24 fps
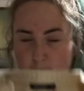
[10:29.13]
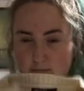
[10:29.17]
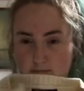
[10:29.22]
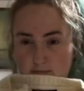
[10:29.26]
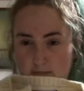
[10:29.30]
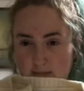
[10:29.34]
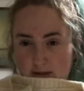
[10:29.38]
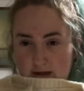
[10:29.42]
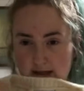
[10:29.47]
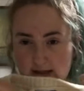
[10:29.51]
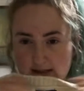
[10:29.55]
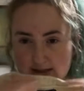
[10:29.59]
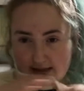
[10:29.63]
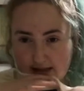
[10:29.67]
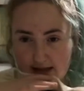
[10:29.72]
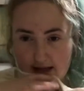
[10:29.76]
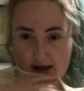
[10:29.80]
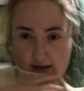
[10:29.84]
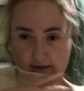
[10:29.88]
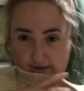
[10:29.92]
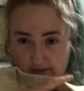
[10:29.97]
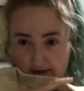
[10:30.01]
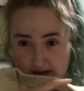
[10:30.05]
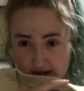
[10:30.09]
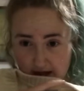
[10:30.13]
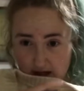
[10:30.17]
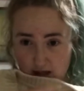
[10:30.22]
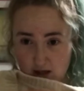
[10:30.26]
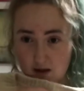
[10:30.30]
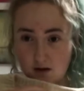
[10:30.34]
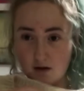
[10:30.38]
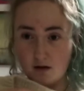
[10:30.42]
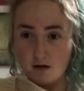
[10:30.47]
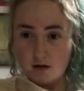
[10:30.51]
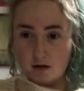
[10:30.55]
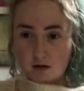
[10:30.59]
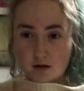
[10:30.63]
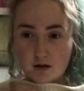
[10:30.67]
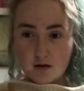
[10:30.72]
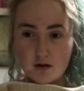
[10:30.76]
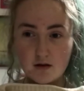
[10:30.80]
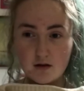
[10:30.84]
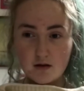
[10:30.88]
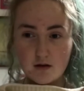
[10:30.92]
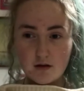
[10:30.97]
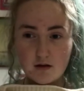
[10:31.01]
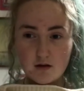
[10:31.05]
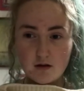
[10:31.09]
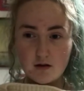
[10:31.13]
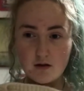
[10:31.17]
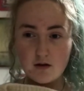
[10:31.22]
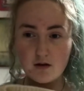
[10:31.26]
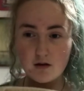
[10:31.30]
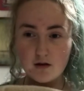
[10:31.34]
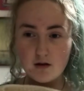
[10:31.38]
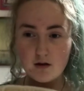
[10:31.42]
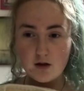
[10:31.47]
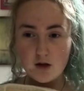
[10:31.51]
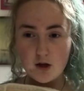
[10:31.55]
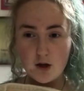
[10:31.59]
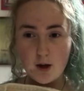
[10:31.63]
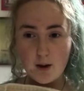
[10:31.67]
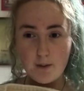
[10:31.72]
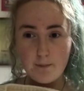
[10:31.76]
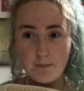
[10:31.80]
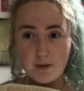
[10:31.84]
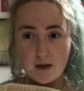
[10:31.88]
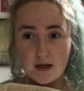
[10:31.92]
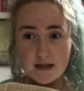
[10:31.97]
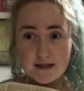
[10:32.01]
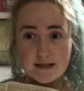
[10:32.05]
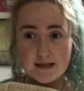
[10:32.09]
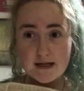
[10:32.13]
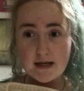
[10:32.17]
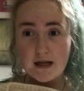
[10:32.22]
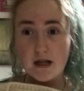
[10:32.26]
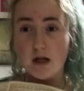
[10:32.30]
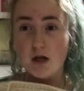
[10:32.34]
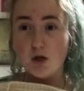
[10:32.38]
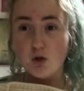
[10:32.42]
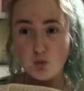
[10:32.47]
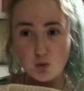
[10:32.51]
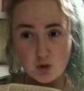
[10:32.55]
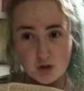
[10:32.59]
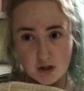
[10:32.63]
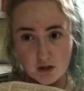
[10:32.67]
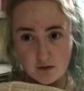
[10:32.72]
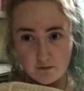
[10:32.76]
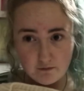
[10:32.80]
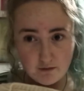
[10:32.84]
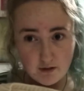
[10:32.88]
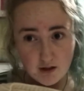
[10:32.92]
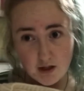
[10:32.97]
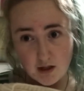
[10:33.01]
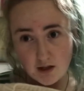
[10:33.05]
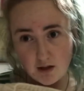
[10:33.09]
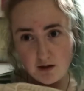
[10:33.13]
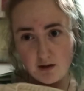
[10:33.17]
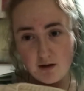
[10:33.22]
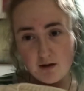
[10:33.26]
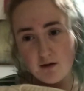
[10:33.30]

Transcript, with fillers: it's a V but it's an illusion V.